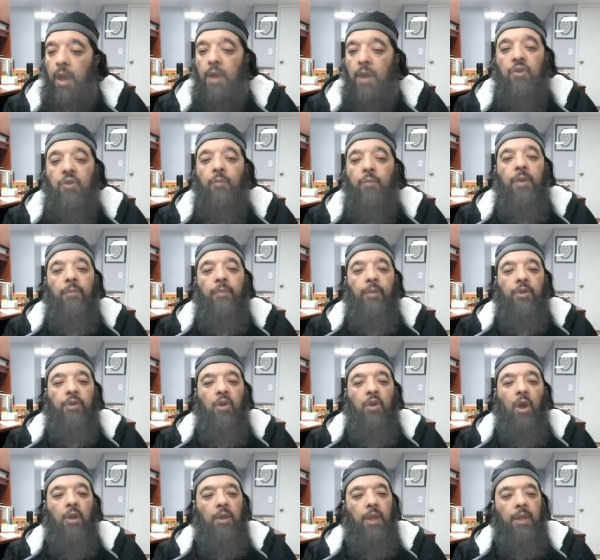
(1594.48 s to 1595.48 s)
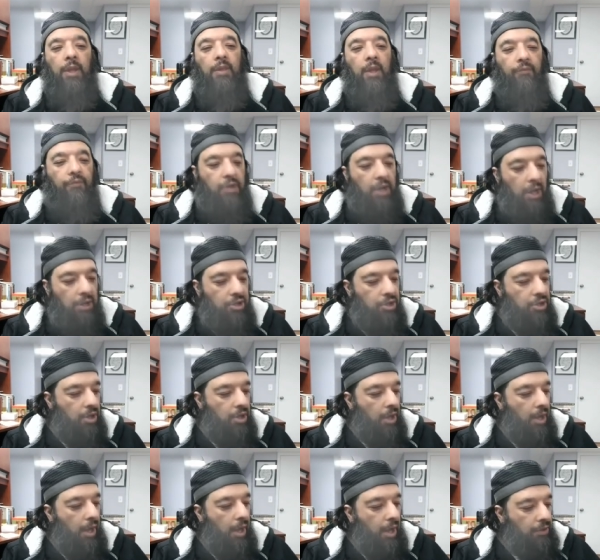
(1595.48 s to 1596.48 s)
And so people talk like they've touched
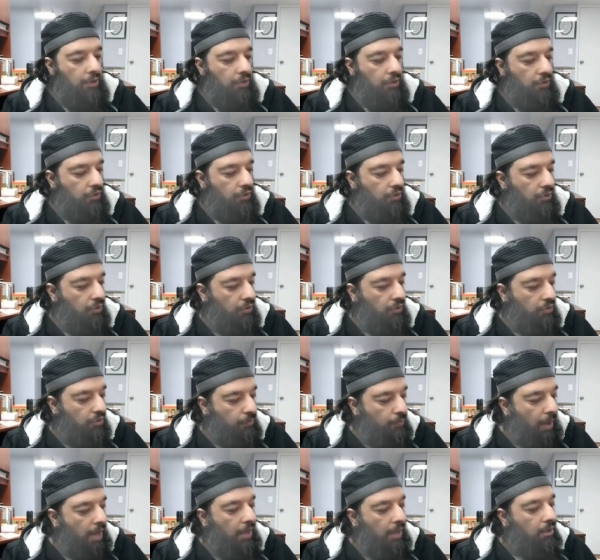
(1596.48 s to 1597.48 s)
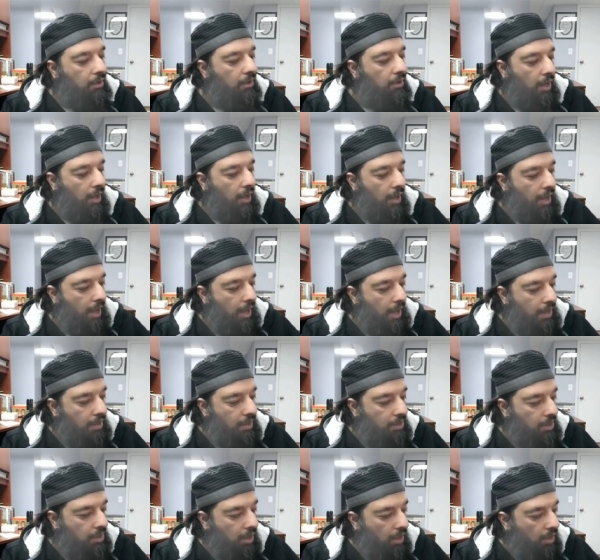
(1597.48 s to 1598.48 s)
and smelled
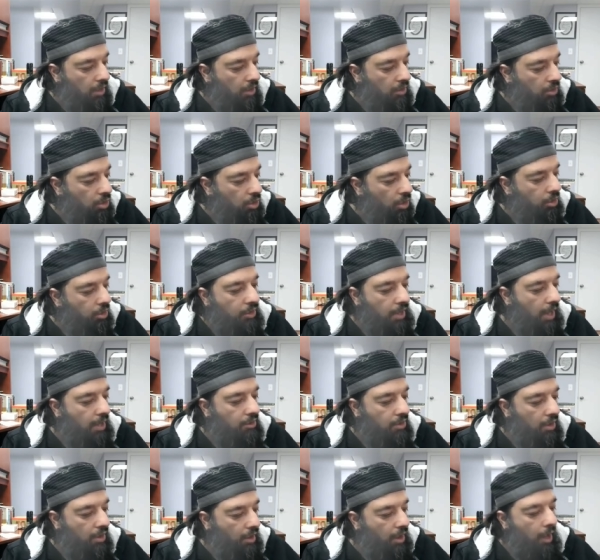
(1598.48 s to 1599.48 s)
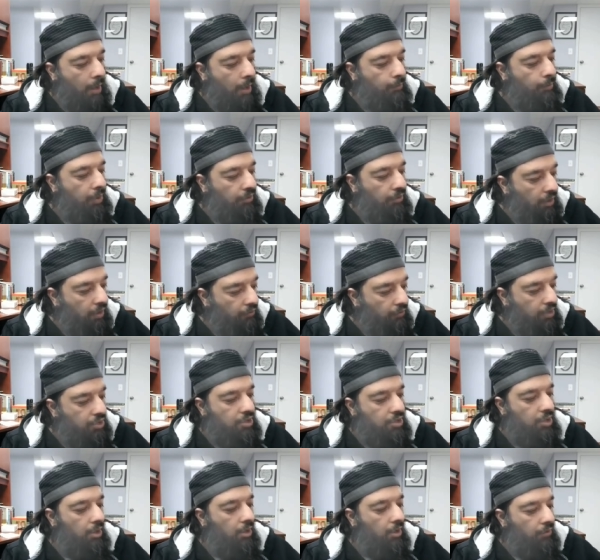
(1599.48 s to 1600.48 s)
and looked at the copies, the
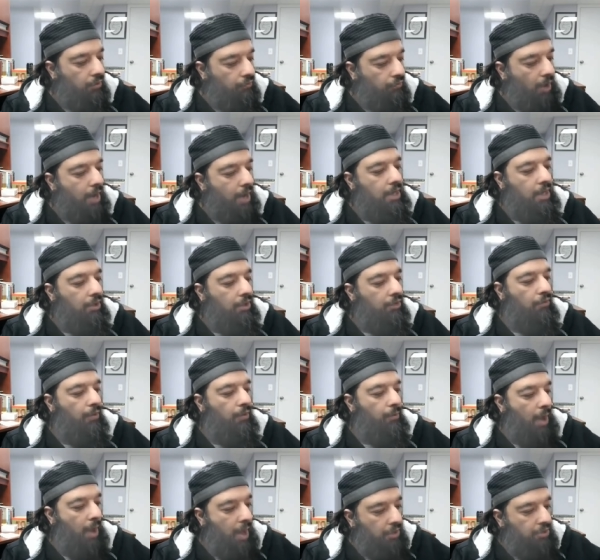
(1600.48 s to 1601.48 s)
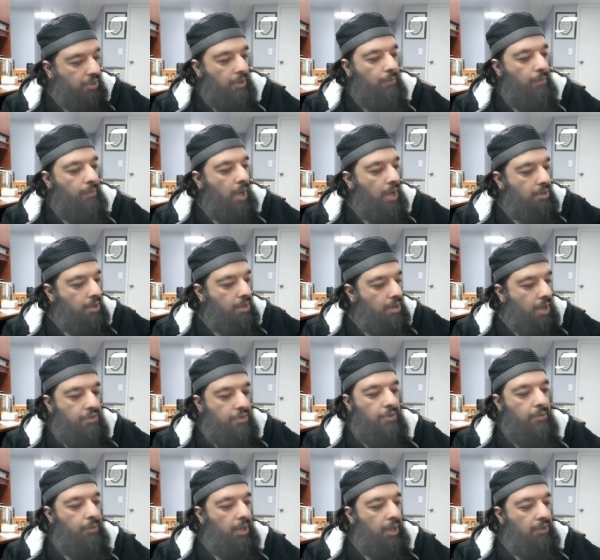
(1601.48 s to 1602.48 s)
original writings from Hyderabad and
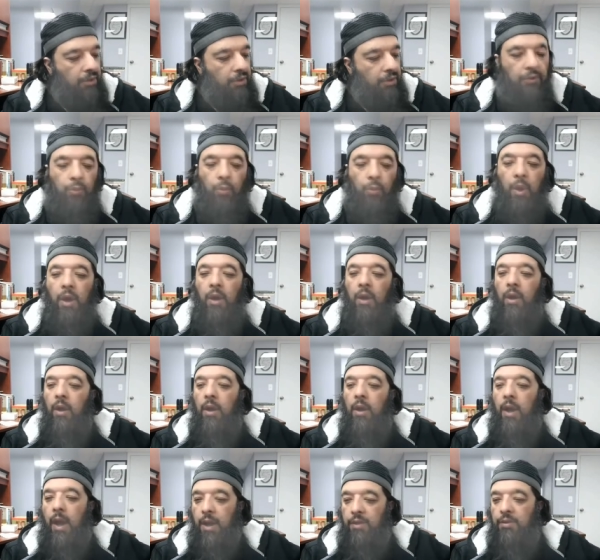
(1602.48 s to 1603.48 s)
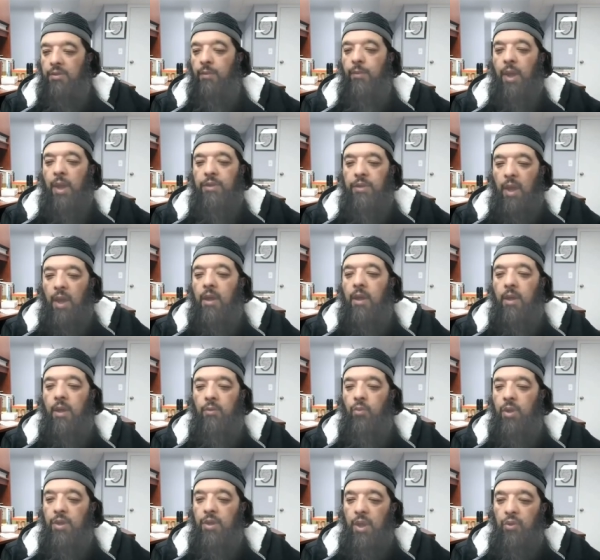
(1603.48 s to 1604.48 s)
other places where Hyderabad,
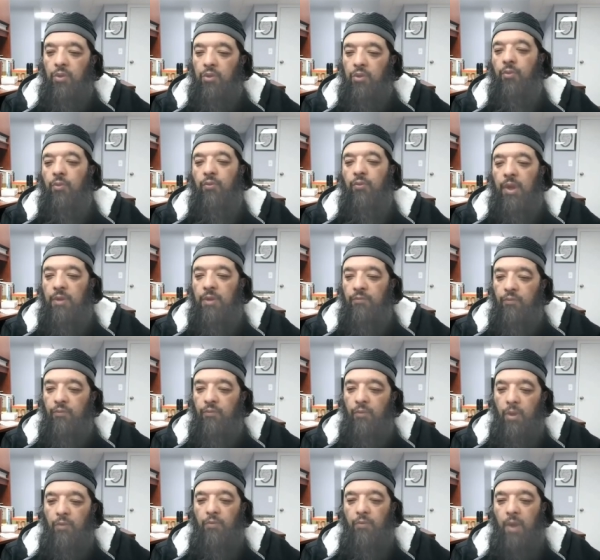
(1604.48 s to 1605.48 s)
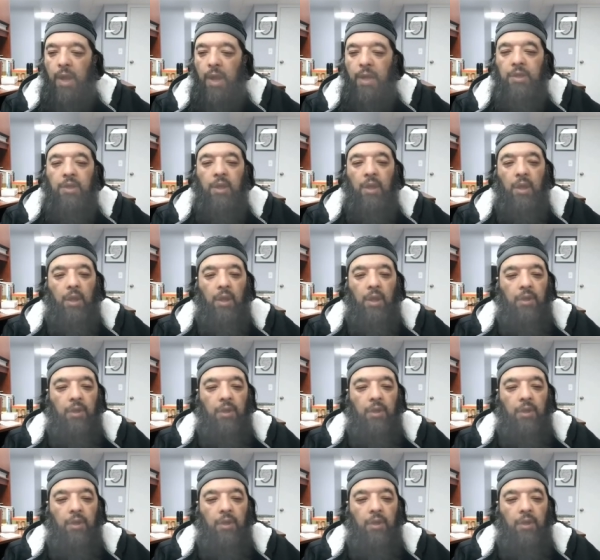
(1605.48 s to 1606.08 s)
Dakkan, where they used to write